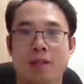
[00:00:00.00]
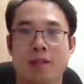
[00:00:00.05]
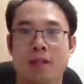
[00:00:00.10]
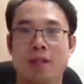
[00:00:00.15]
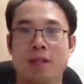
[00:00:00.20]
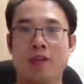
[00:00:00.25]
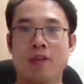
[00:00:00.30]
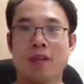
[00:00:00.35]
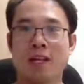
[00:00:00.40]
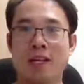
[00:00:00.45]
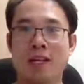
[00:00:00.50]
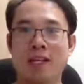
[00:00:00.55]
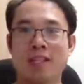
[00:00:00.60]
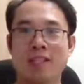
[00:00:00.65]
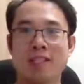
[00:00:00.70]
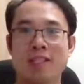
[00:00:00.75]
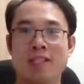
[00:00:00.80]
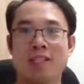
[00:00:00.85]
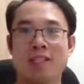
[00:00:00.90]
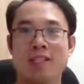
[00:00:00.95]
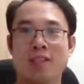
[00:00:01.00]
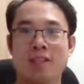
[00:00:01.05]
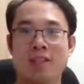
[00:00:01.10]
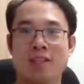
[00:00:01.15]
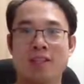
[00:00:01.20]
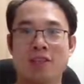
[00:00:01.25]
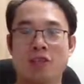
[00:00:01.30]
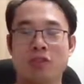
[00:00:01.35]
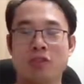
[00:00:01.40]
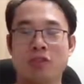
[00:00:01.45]
Hello guys,
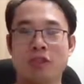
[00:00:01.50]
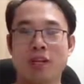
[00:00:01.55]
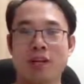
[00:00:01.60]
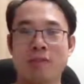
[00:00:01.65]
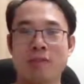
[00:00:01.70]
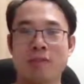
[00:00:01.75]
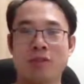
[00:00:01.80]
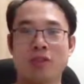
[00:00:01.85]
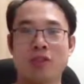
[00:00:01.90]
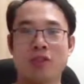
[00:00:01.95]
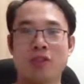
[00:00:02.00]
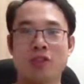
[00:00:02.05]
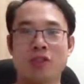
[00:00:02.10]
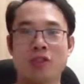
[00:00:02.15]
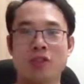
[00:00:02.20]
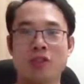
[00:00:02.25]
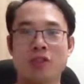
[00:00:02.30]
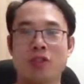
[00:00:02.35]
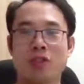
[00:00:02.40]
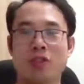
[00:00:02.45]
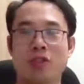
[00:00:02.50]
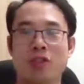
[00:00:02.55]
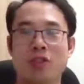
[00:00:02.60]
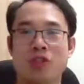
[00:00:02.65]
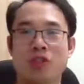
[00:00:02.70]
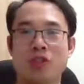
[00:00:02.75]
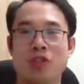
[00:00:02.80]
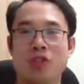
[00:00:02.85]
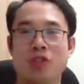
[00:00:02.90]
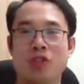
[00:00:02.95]
so today I'm going to
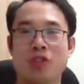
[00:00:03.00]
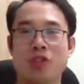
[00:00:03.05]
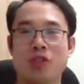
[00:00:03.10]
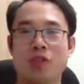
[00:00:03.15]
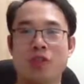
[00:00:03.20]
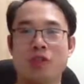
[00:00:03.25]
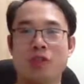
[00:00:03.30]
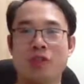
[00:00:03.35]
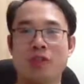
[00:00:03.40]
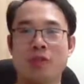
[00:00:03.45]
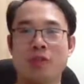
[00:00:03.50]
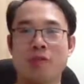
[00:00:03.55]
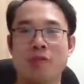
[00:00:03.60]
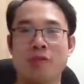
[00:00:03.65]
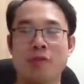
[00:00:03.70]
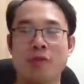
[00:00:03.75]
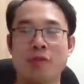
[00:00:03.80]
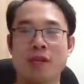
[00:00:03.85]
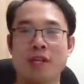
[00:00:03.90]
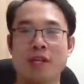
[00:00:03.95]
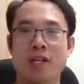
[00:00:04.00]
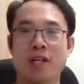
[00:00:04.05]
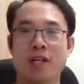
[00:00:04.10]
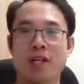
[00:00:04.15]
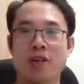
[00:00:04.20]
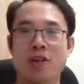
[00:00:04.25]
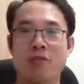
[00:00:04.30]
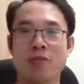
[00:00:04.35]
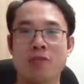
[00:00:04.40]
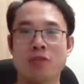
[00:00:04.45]
introduce you to the free
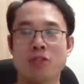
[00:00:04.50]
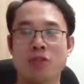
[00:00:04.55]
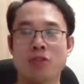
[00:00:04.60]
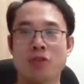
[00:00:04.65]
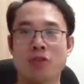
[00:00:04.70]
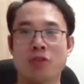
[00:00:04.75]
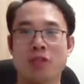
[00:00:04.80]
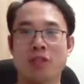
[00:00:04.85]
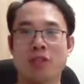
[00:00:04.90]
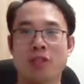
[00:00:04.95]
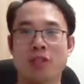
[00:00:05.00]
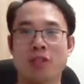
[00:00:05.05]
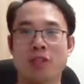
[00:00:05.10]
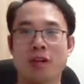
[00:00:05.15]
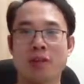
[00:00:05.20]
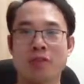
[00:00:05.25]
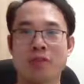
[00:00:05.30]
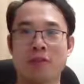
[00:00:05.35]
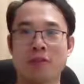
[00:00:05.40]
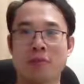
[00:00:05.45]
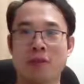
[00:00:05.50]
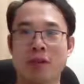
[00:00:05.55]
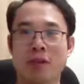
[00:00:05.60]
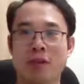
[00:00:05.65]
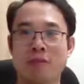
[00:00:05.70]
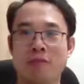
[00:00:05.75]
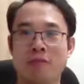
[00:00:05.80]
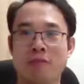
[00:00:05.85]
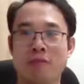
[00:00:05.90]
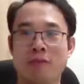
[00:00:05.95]
open source software
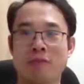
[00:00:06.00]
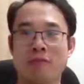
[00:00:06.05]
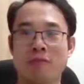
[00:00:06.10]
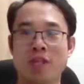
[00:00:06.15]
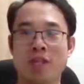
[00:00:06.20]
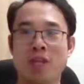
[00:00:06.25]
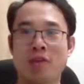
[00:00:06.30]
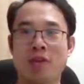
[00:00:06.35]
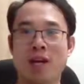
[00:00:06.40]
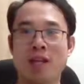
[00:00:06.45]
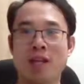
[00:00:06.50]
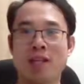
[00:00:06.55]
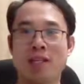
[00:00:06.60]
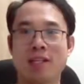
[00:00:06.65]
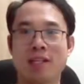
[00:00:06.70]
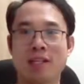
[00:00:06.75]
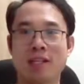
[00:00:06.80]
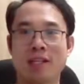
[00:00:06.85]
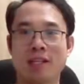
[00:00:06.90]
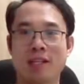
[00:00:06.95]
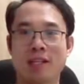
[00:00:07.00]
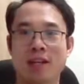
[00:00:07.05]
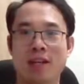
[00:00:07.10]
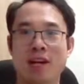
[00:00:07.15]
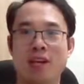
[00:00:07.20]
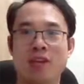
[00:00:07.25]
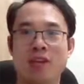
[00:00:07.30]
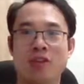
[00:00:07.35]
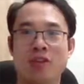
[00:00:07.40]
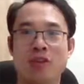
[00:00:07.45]
for video editing that I
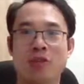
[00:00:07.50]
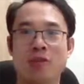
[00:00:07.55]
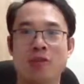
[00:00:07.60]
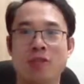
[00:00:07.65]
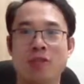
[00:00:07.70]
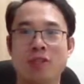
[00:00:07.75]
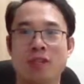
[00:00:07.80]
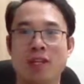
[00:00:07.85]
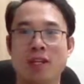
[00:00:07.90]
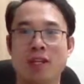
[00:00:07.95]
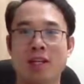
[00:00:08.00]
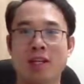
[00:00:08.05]
use.